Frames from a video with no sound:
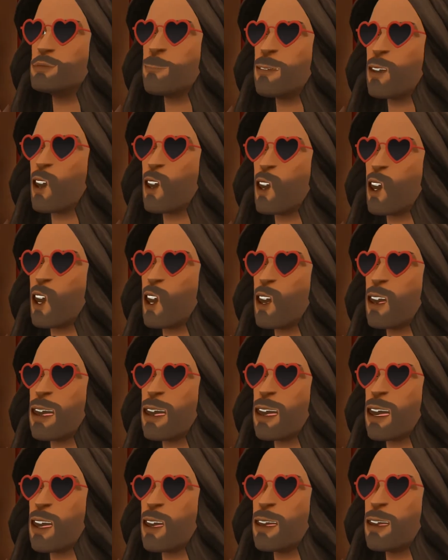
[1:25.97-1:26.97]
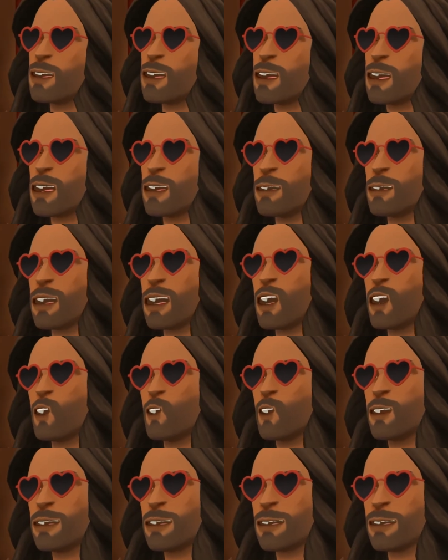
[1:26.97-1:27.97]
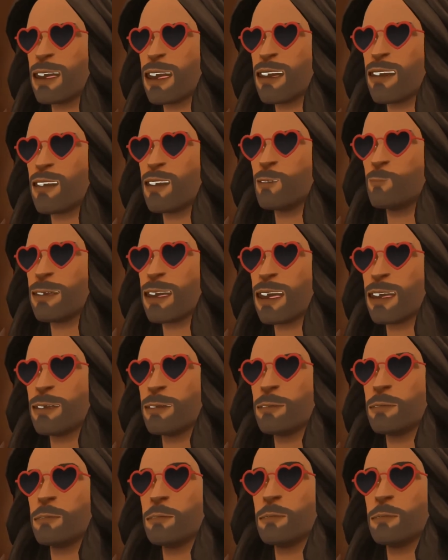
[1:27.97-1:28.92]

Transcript: Not wanting other ideas sounds like xenophobia.